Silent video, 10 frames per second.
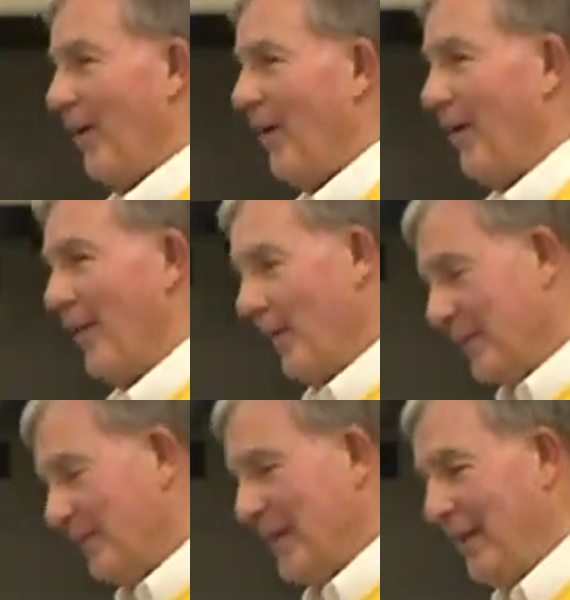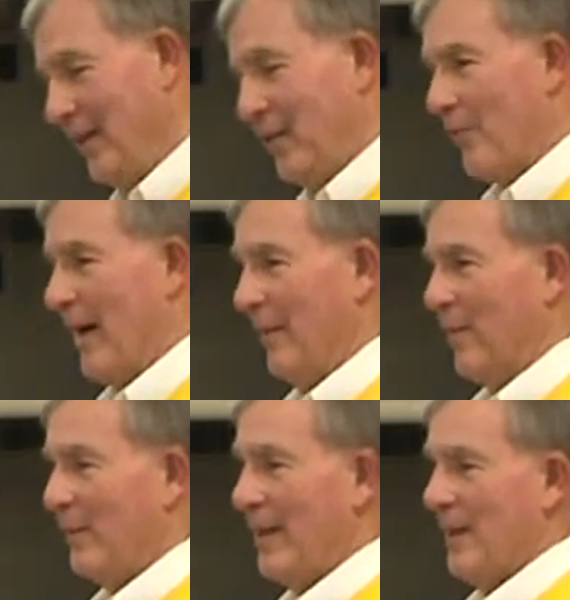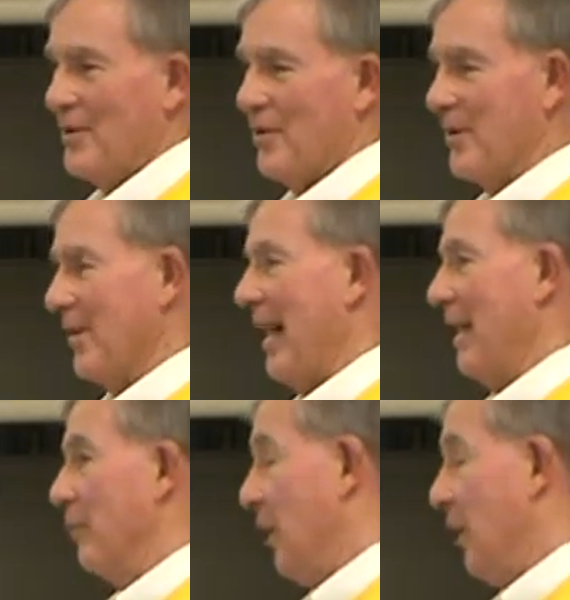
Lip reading: all the ramifications of that.